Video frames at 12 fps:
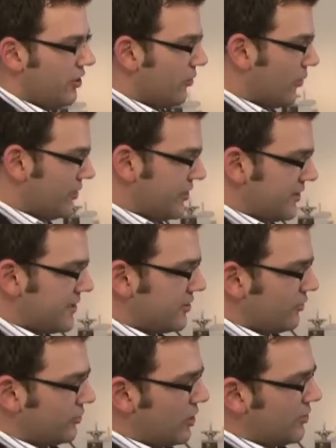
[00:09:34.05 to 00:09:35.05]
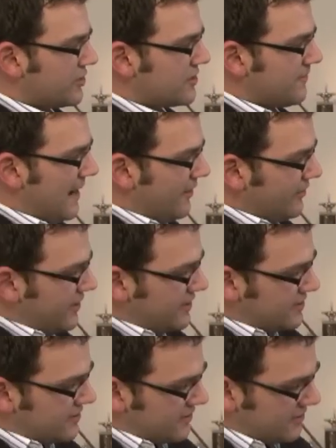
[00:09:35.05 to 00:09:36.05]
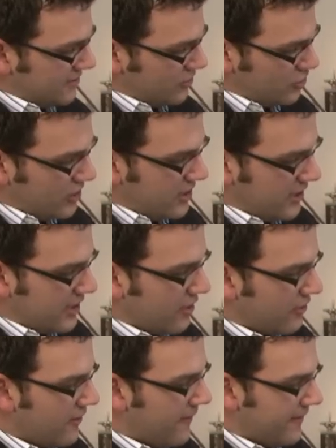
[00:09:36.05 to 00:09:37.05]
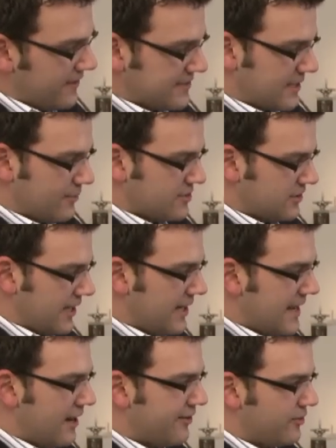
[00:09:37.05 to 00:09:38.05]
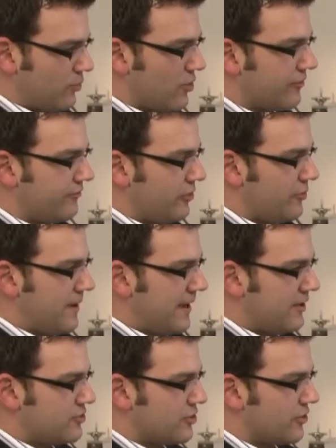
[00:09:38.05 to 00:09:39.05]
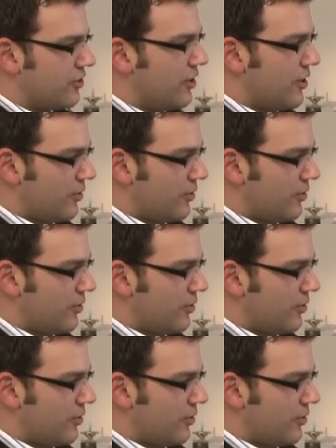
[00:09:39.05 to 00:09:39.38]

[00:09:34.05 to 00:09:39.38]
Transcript: One thing that you'll notice about this sheet here is that it was laid out in Workflow Manager.